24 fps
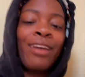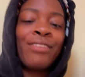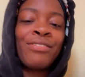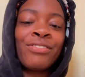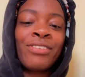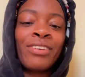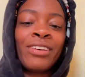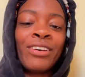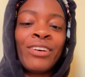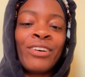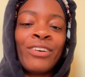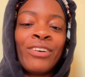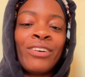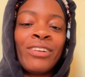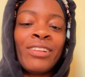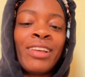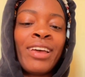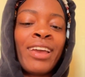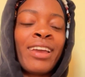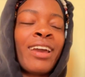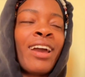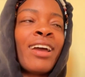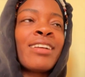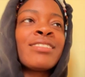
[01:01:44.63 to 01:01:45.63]
I feel?
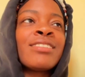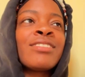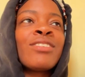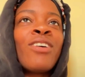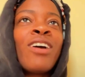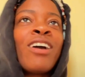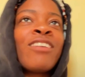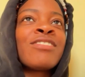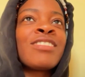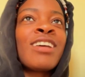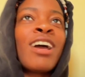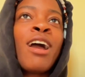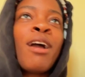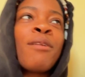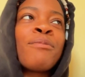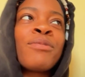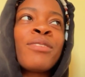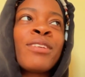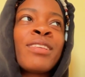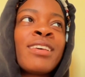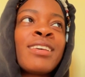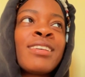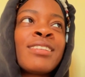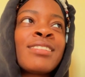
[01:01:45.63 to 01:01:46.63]
Like I just don't have time
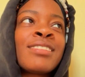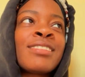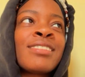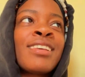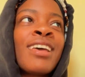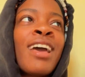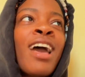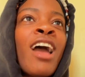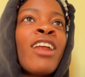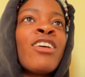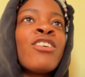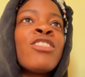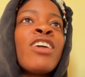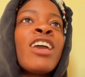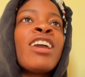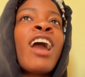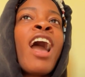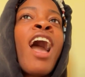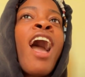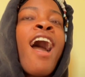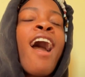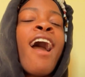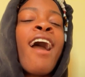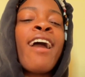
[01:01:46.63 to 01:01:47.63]
for this. How do you think
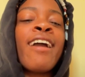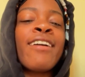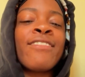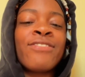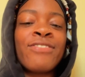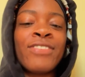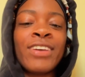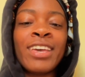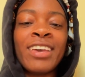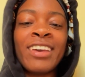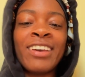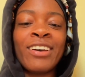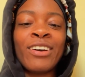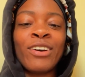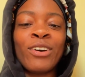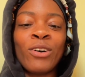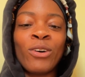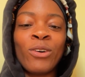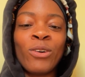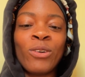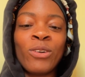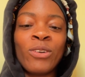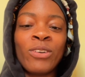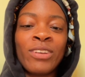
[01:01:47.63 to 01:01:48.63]
I
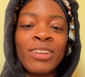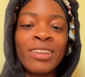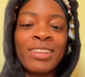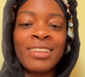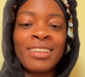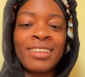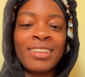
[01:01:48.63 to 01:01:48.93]
feel?